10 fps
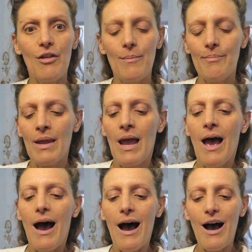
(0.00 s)
them.
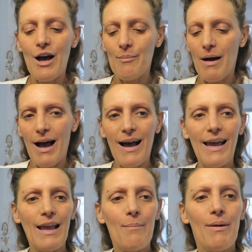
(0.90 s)

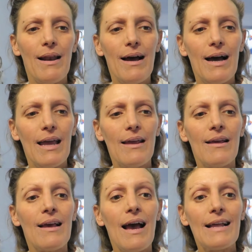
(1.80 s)
I apply
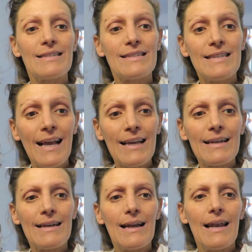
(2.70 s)
a
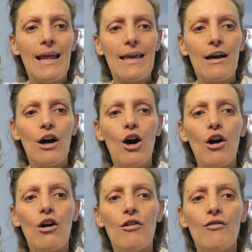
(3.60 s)
second layer
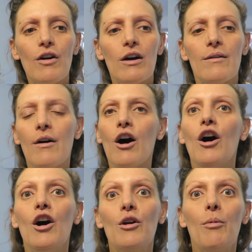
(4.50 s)
of
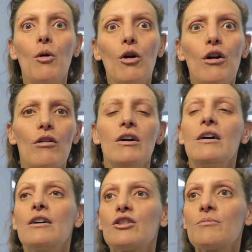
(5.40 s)
jojoba oil
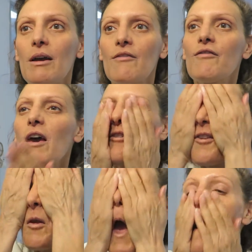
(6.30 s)
to my face,